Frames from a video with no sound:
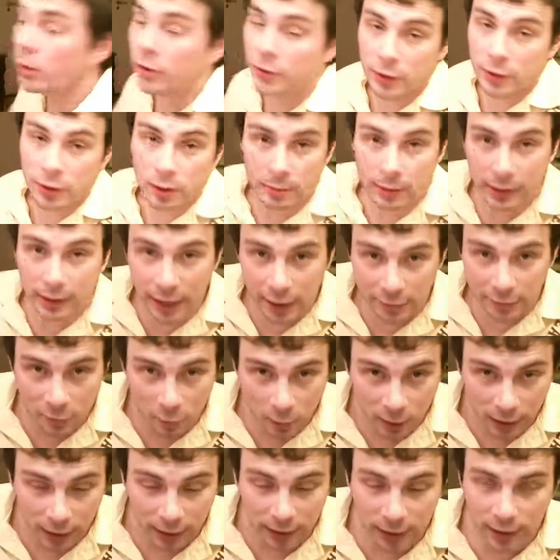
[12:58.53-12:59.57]
recommend
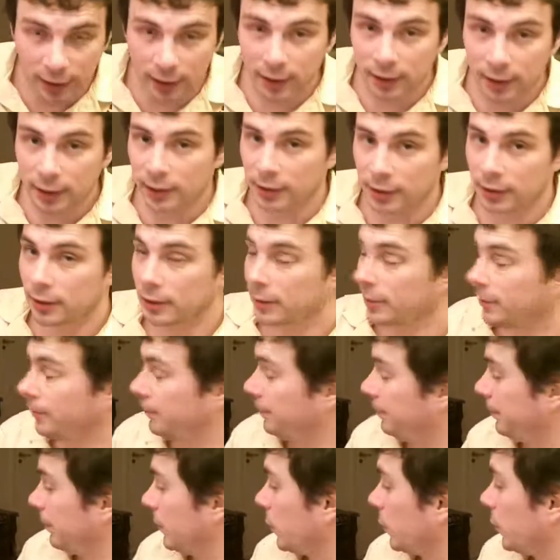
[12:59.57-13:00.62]
everyone
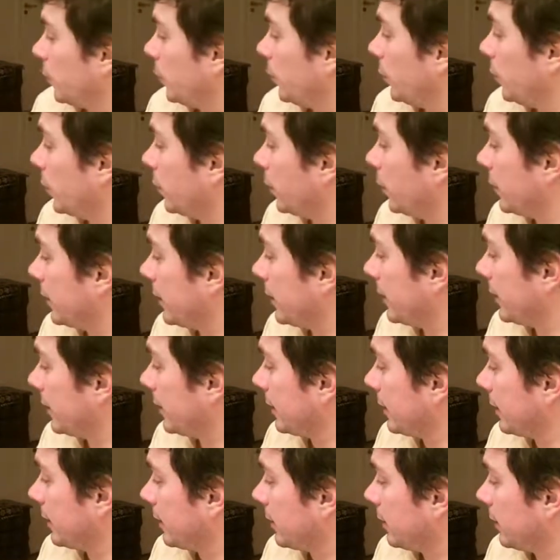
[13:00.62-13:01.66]
to do
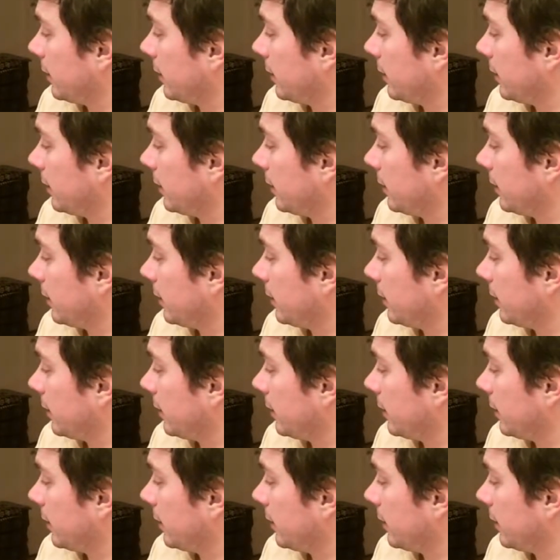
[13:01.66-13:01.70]
this